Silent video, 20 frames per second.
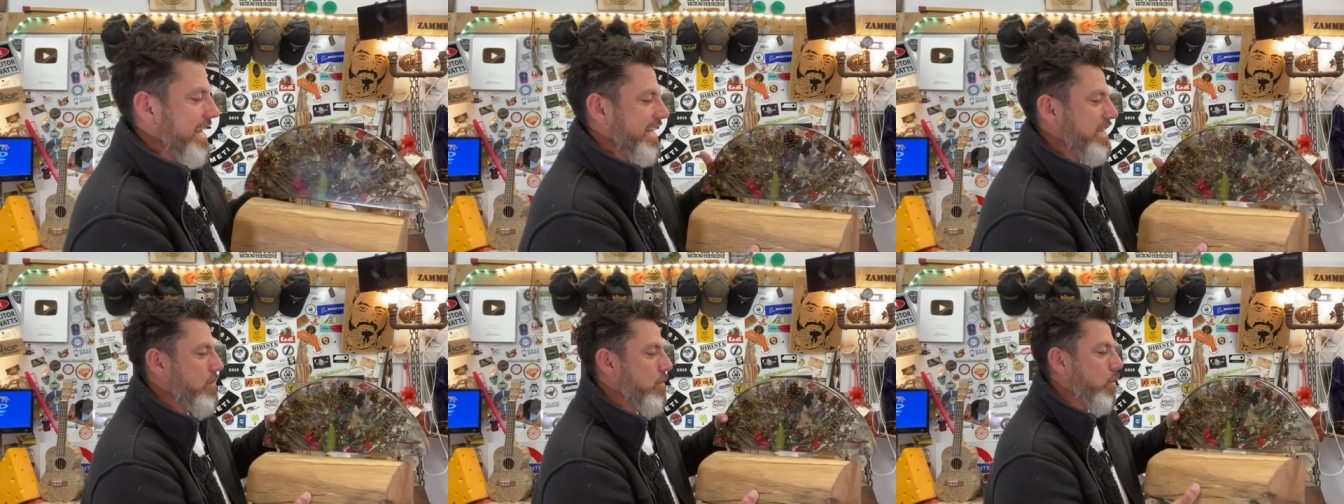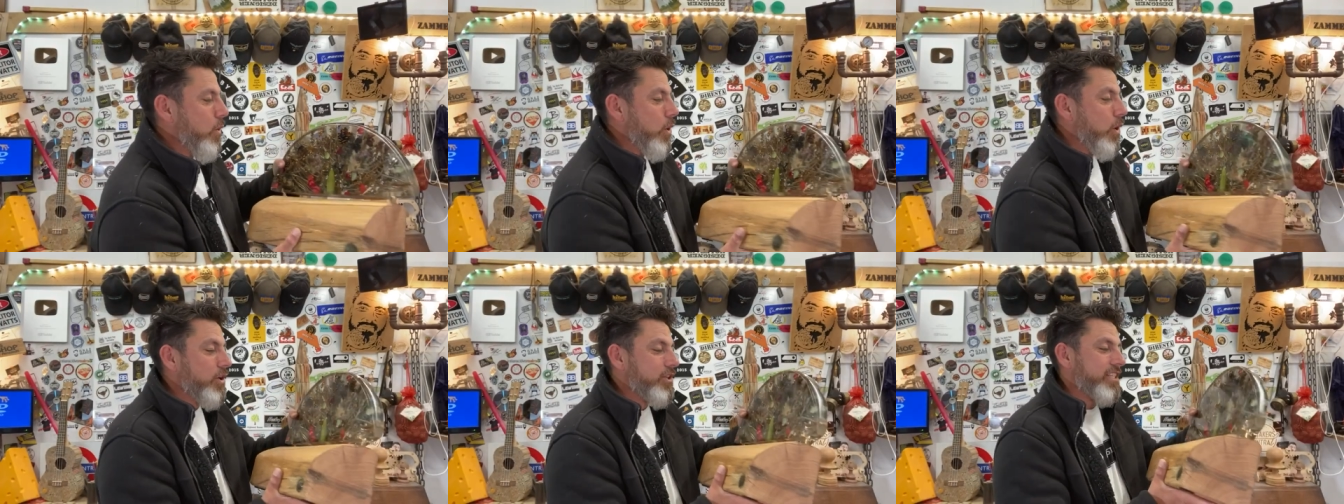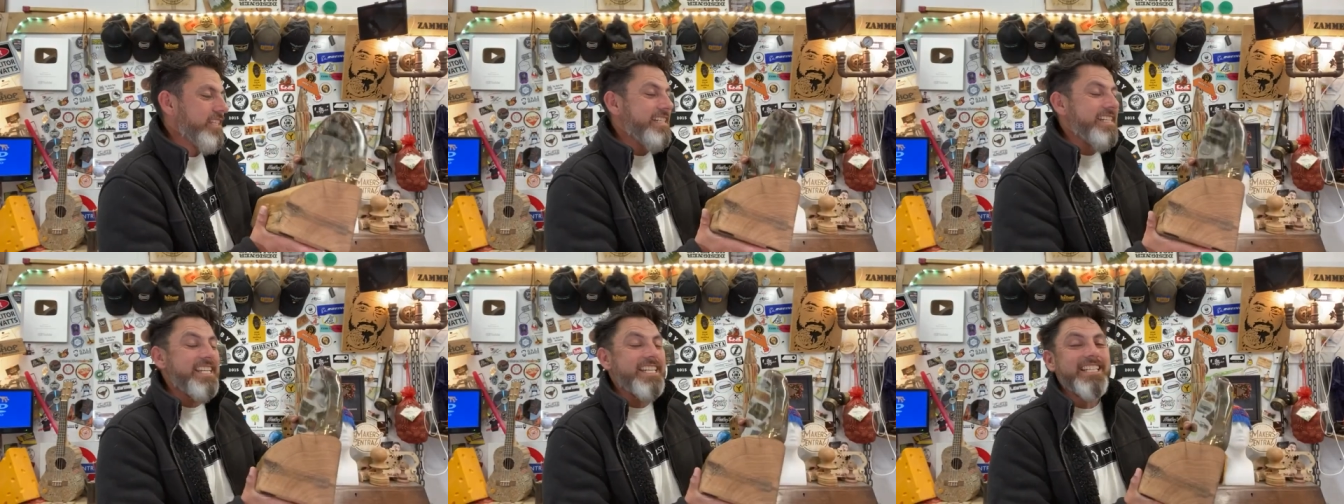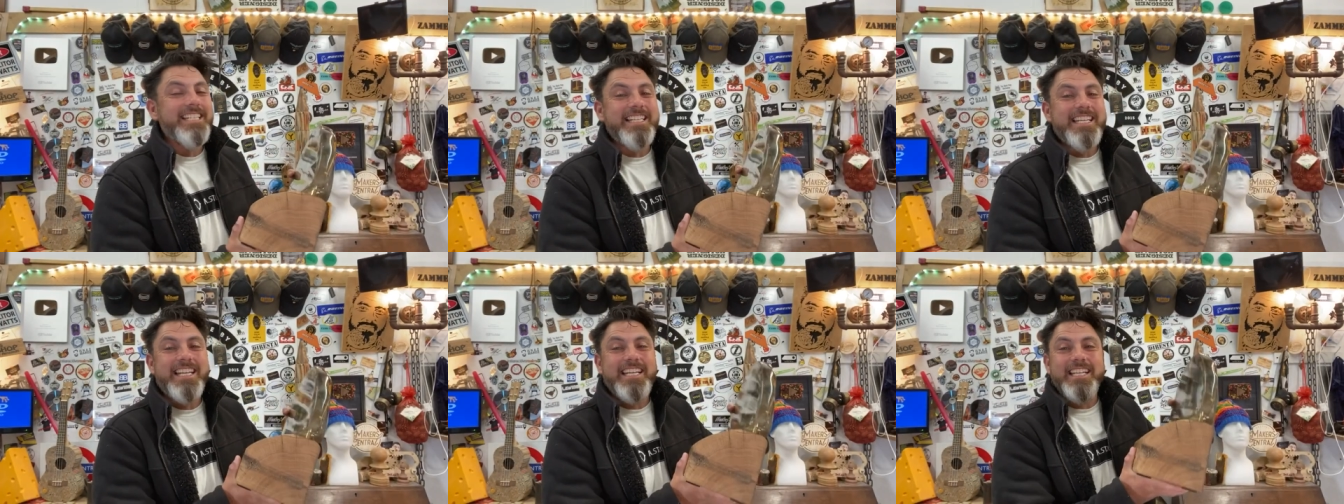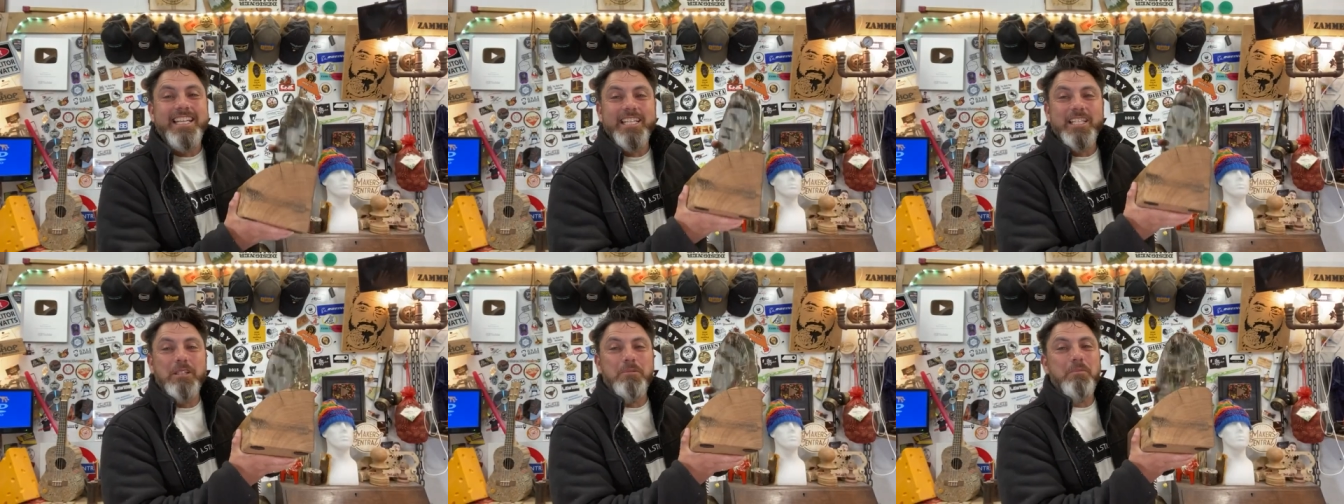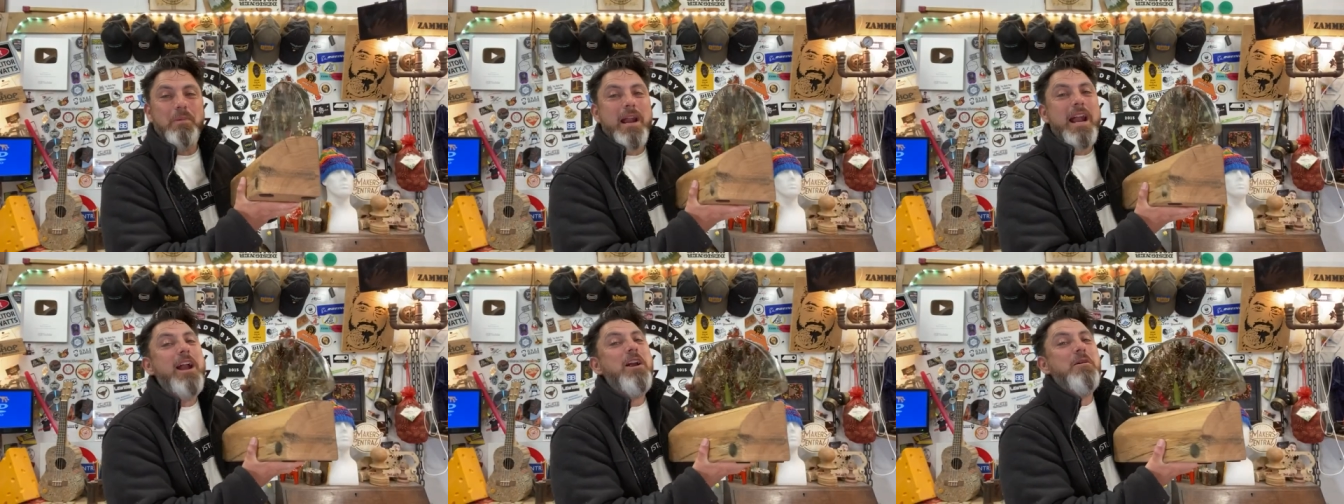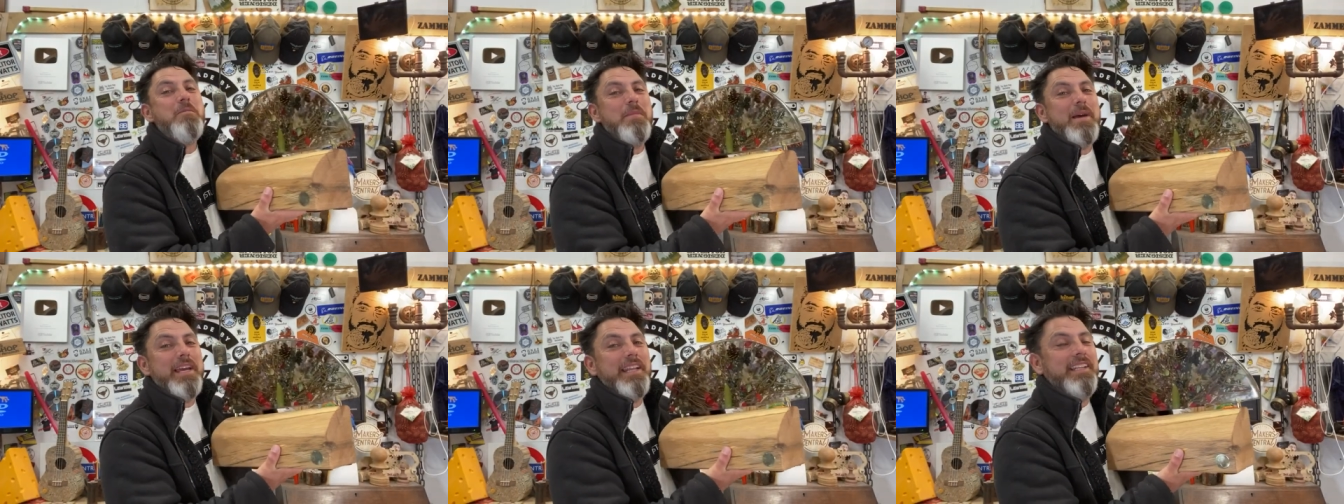and it was initially an
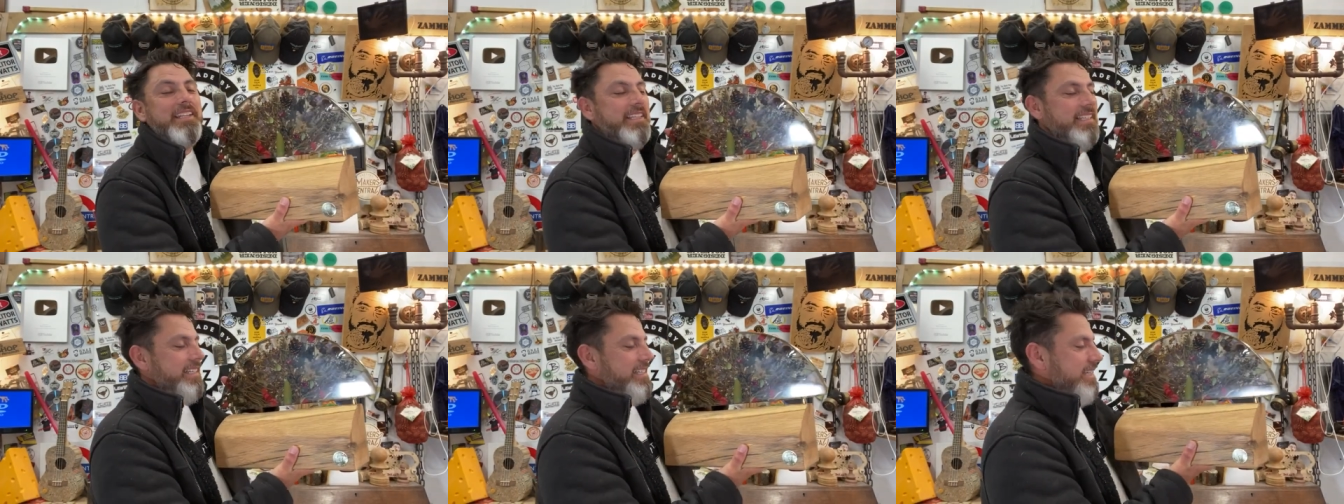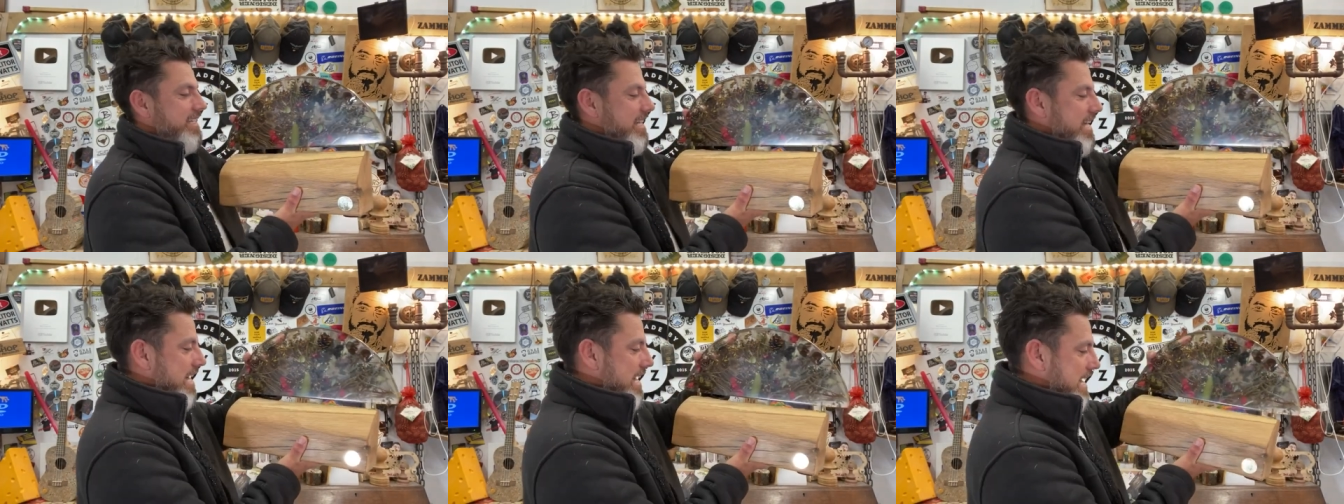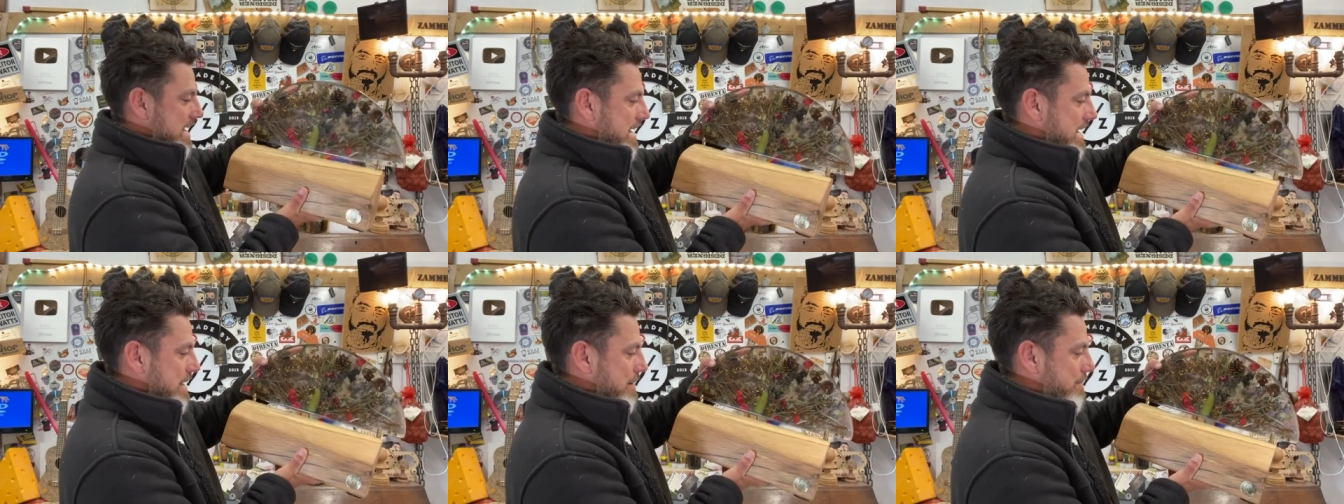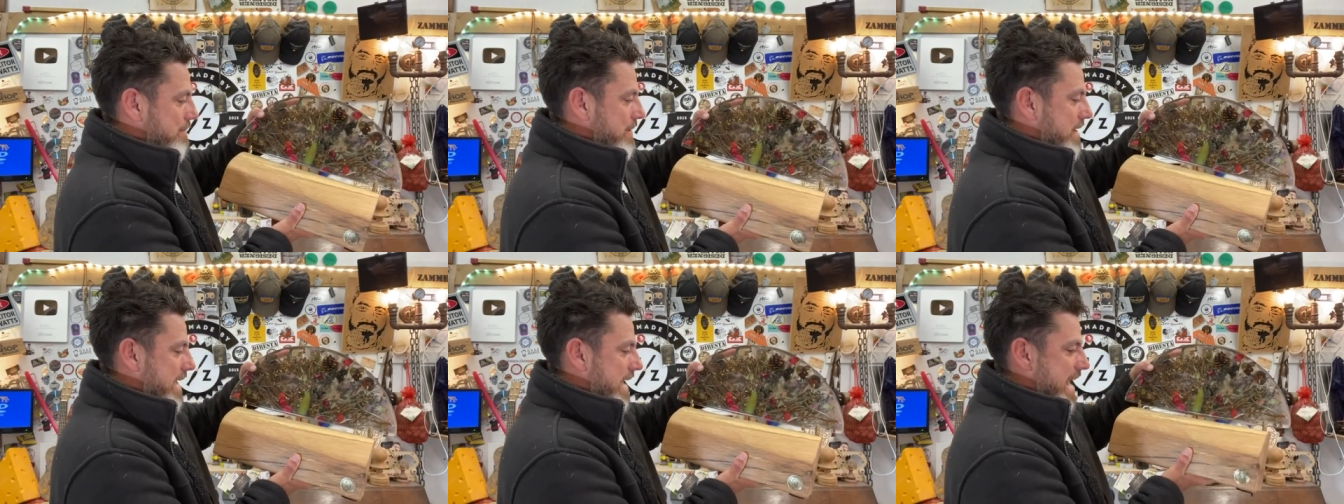experiment um,